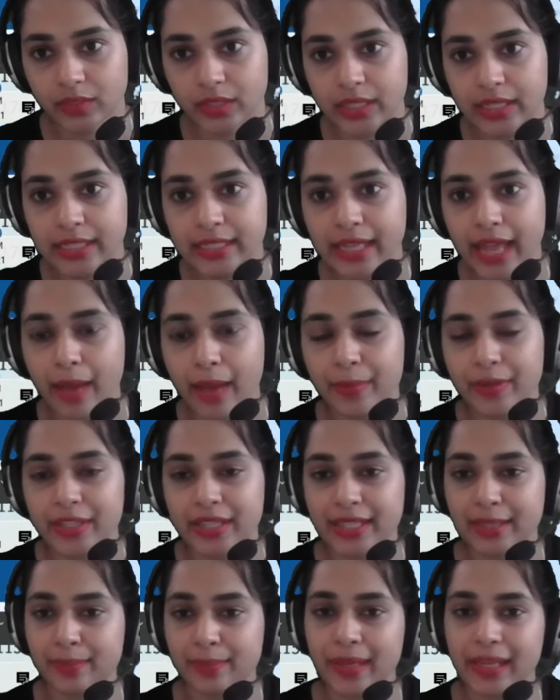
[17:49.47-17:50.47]

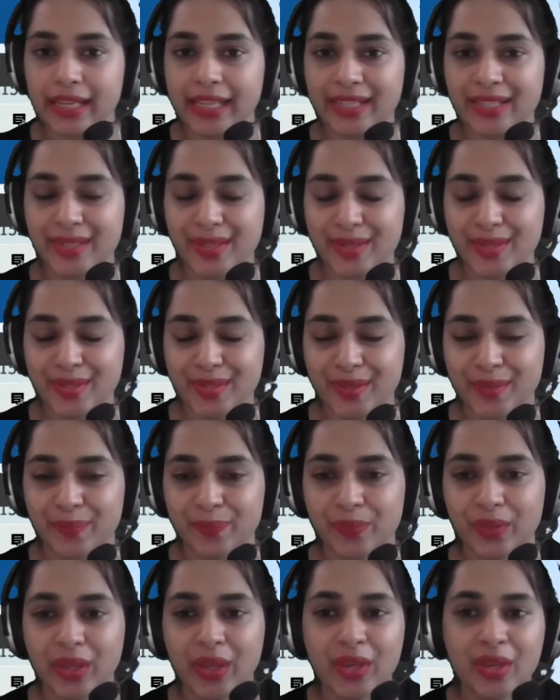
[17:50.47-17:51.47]
Diabetes mellitus.
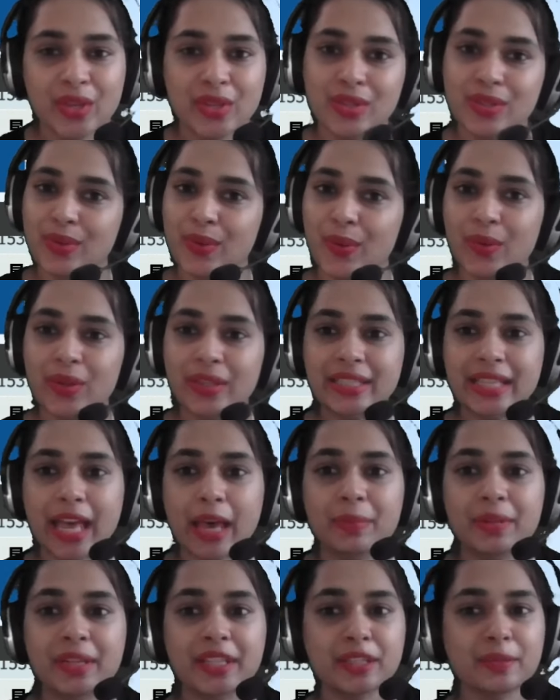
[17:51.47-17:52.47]
So
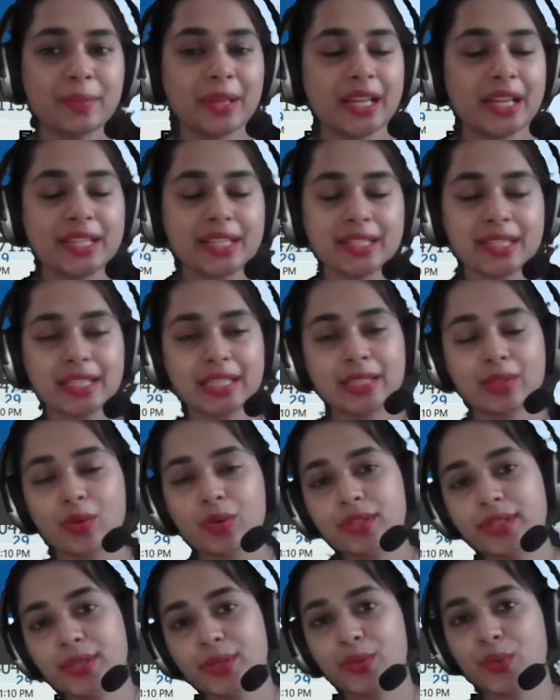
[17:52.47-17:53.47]
diabetes mellitus is
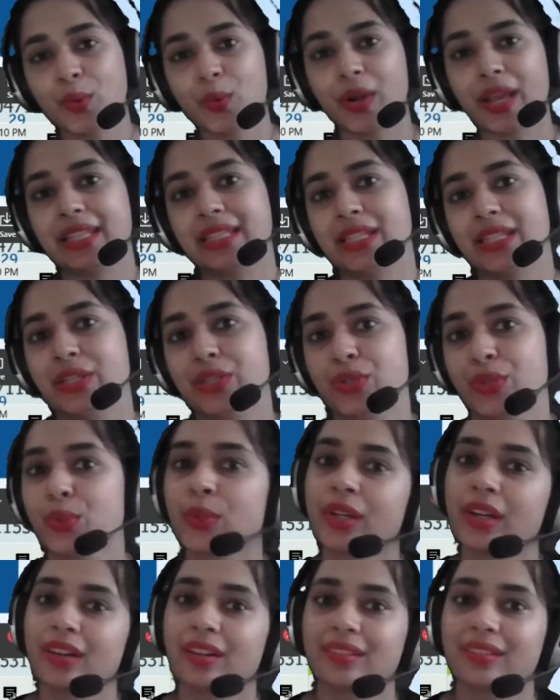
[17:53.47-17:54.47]
also known as the
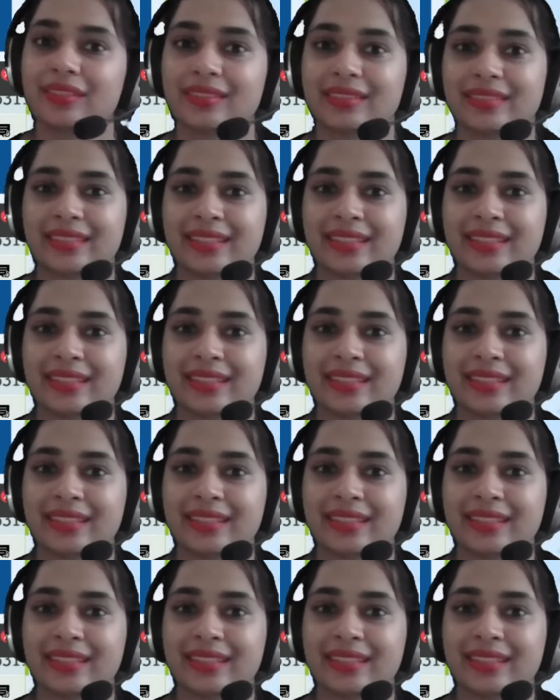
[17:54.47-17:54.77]
sugar,